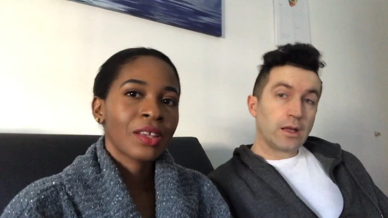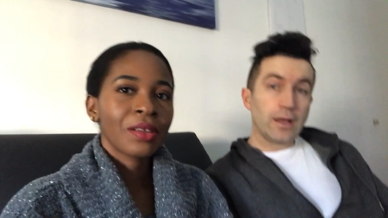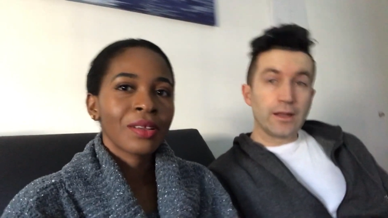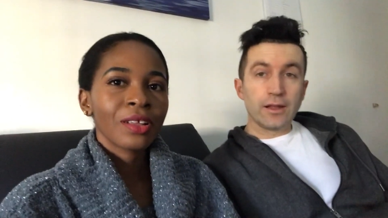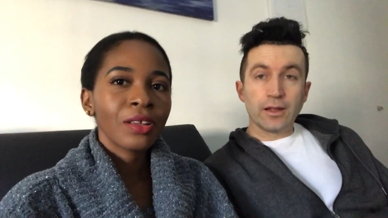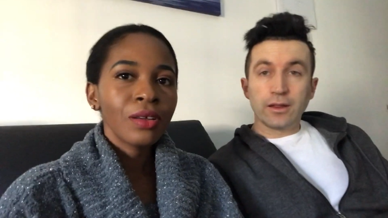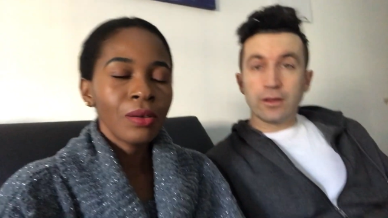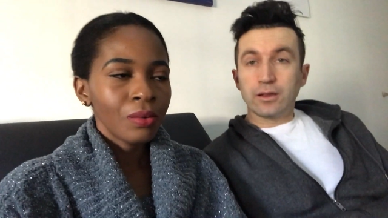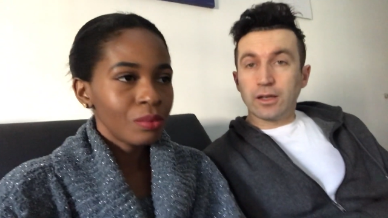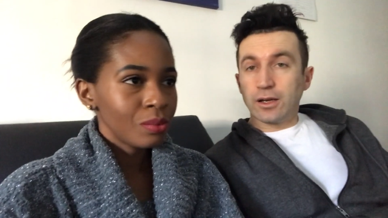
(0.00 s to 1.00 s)
Speaker 1: And
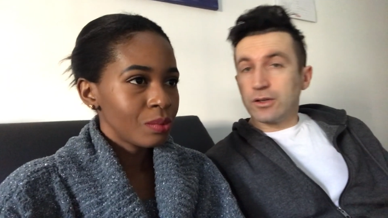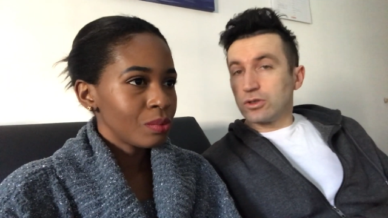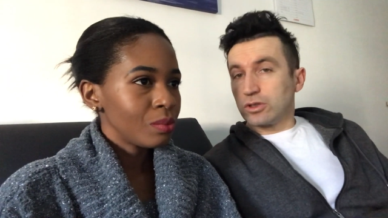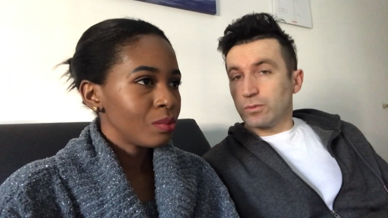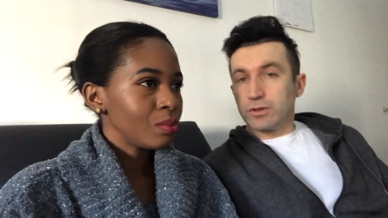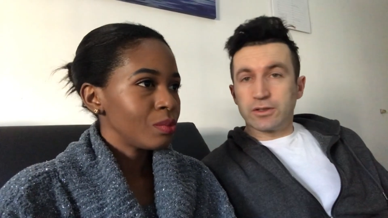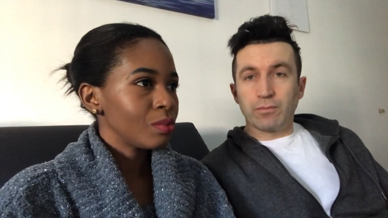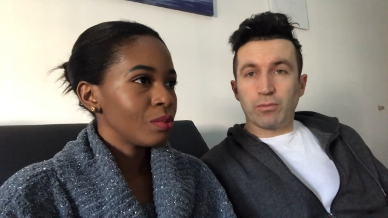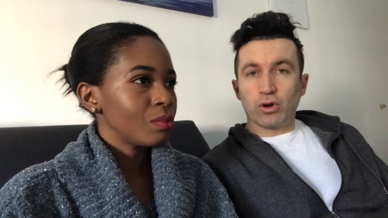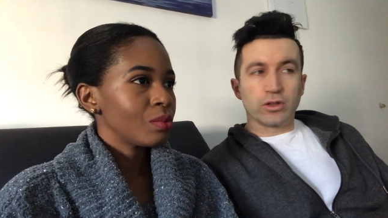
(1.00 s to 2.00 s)
the relationship is
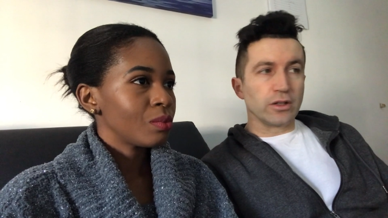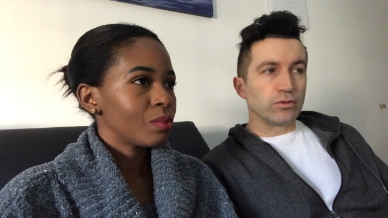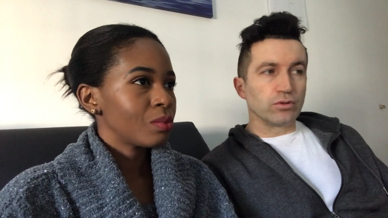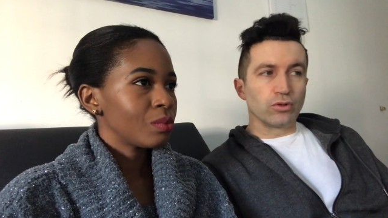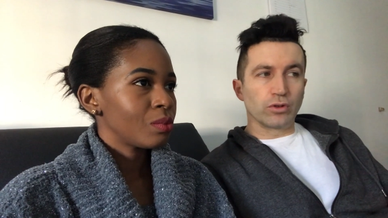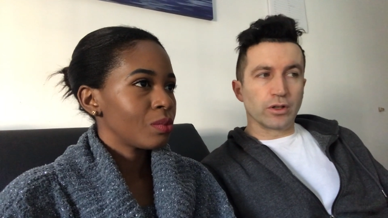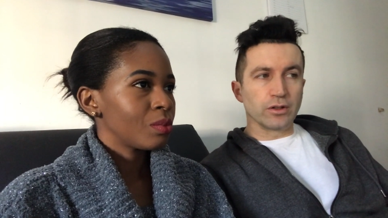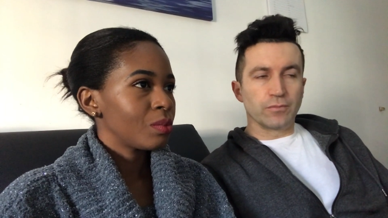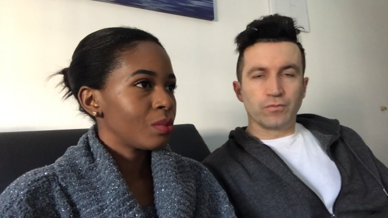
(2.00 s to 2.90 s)
important to talk.